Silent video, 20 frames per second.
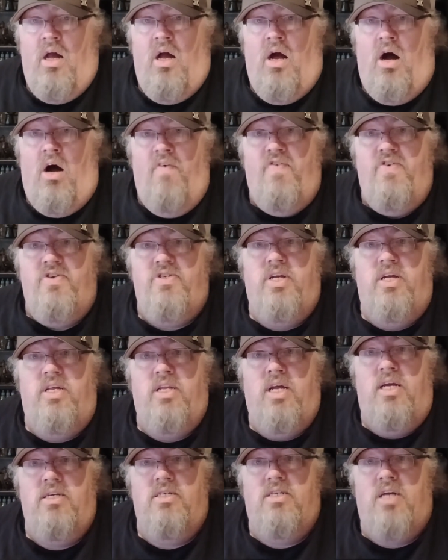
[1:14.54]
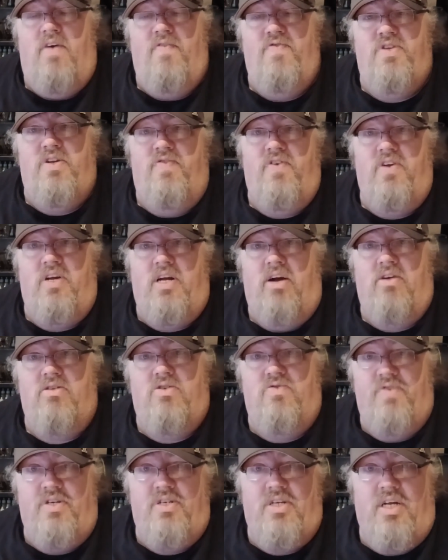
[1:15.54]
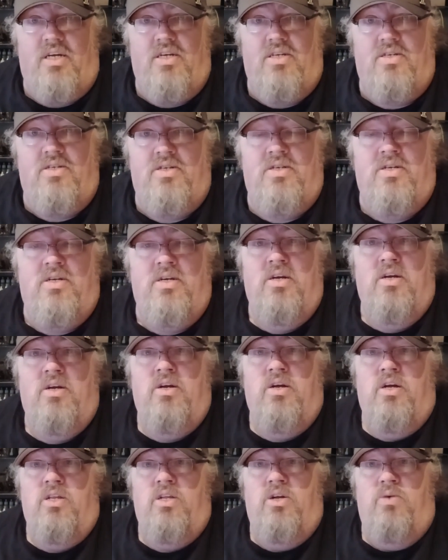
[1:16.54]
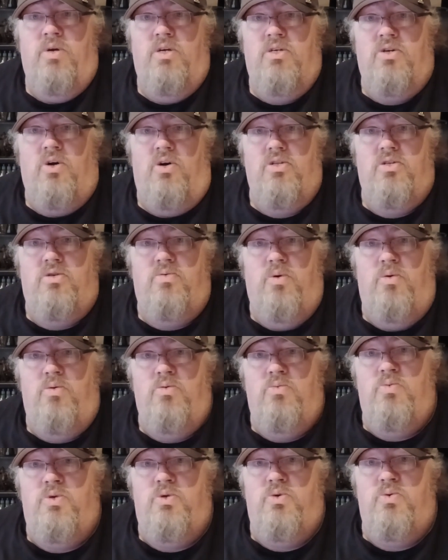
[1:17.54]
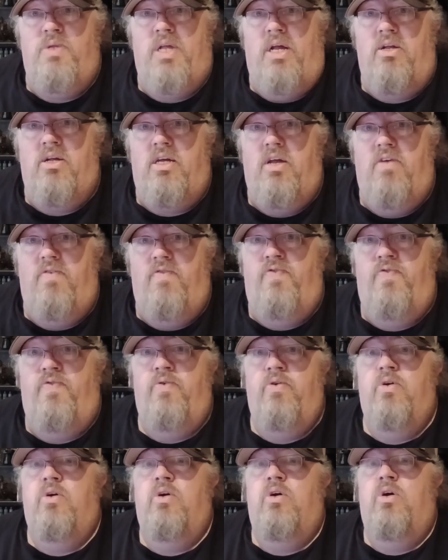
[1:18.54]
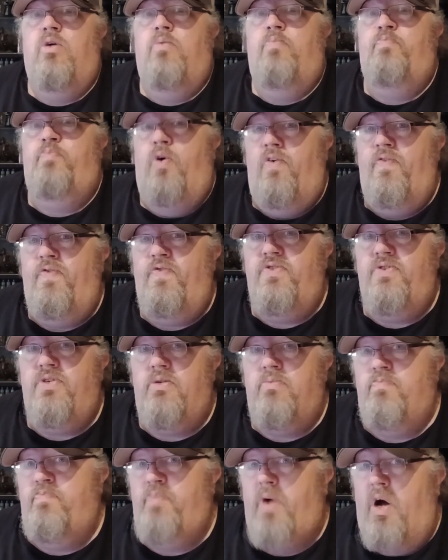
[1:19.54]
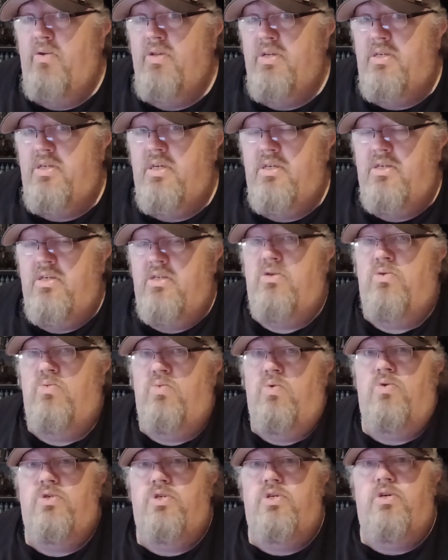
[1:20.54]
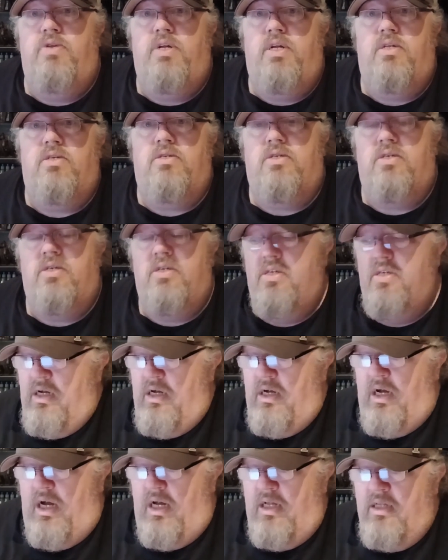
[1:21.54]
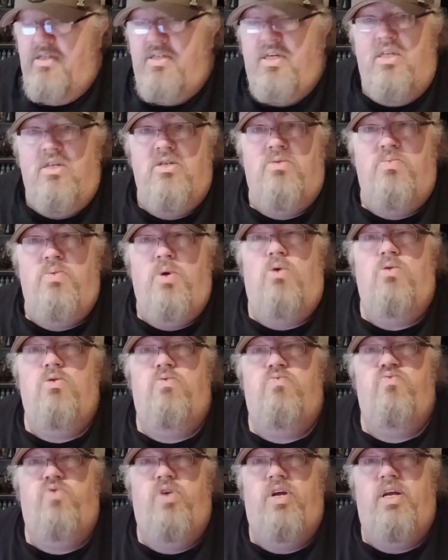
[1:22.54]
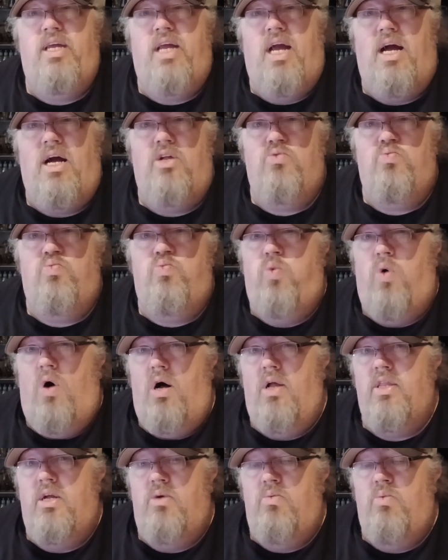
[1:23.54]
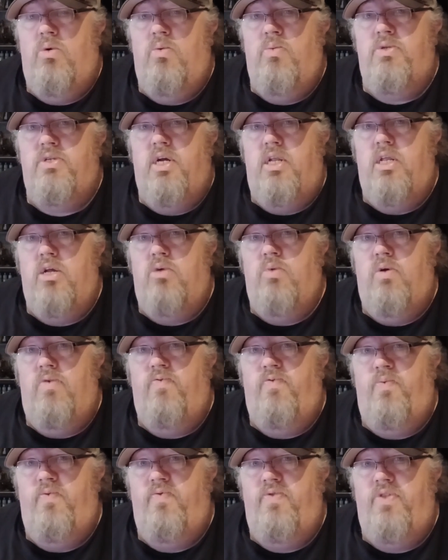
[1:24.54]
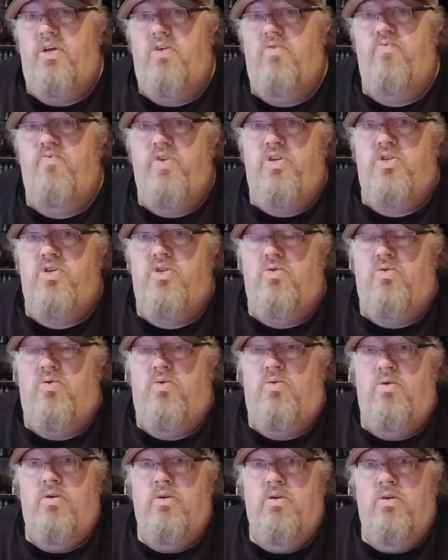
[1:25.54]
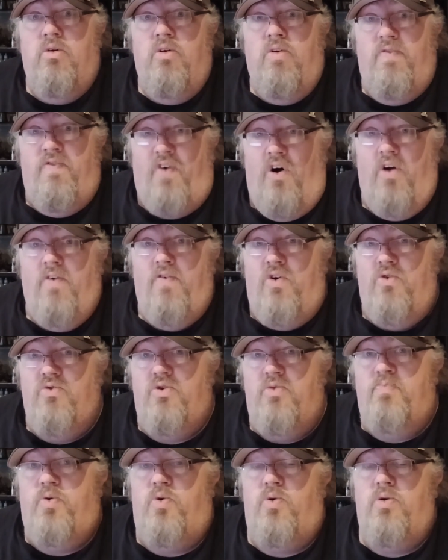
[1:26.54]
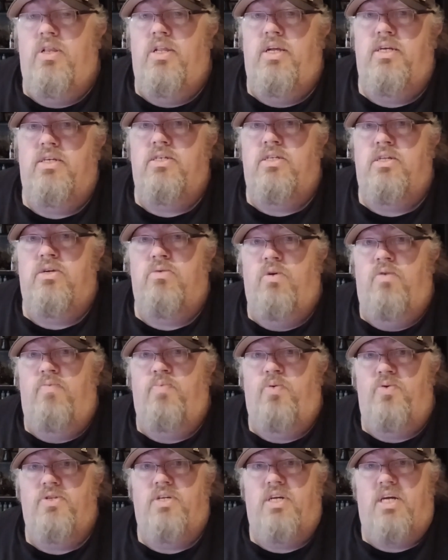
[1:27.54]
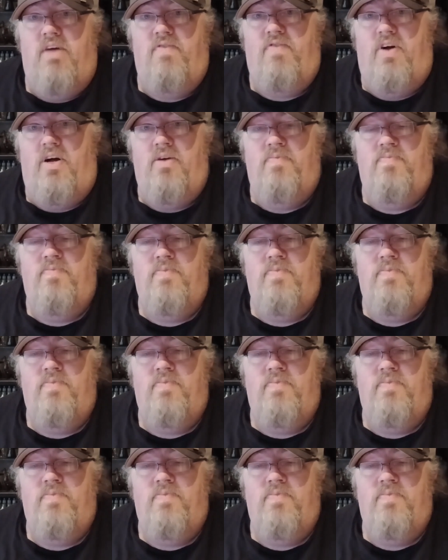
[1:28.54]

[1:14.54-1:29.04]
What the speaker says: Obviously, these have different characteristics that we assign to, and which will then give buffs and bonuses towards units. And as soon as we only really had one that we were dealing with the original 500 point list that we put together,